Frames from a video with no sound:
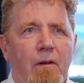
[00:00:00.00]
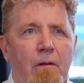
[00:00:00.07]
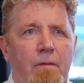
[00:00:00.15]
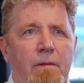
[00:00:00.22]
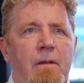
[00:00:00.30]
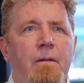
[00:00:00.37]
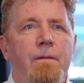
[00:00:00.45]

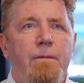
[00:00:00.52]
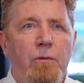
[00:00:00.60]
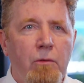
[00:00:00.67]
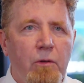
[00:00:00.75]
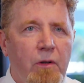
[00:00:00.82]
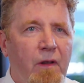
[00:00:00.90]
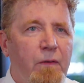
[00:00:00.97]
of
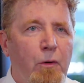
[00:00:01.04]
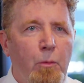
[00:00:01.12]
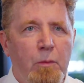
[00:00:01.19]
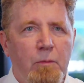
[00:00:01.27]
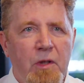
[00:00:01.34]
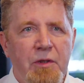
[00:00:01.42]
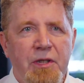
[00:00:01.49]
four of the
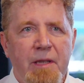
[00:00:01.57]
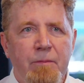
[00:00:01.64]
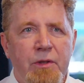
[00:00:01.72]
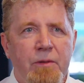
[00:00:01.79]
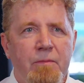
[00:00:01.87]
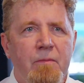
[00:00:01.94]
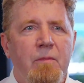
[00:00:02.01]
Formula One
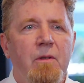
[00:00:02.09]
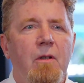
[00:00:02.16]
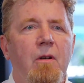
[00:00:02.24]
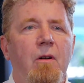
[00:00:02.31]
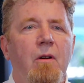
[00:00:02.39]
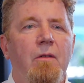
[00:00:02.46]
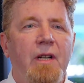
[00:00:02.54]
teams
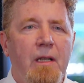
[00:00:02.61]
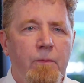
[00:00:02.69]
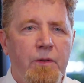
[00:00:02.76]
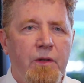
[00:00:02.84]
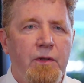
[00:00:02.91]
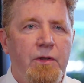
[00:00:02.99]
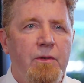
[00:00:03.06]
who have
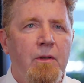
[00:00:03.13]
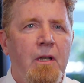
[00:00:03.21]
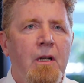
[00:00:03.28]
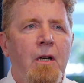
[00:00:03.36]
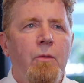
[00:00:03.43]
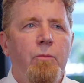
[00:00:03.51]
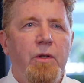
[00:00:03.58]
helped us
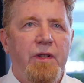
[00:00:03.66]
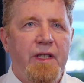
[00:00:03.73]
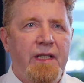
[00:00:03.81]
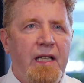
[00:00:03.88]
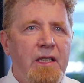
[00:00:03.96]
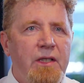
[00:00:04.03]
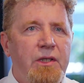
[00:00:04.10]
with the
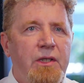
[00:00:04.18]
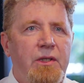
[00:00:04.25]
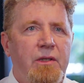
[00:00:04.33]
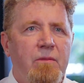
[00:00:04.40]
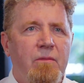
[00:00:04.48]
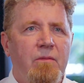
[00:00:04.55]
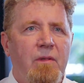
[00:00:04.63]

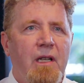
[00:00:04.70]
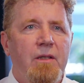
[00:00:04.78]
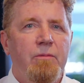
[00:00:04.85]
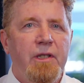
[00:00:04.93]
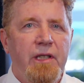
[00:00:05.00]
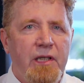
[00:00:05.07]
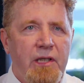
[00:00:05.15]
analysis and
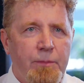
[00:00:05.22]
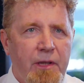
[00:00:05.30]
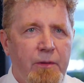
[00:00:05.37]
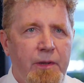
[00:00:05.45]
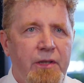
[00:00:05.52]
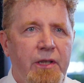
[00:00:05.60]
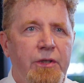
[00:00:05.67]
with the
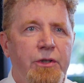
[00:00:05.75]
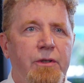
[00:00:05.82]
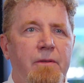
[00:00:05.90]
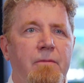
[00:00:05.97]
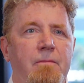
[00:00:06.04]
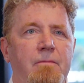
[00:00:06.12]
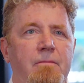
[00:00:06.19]
experimentation.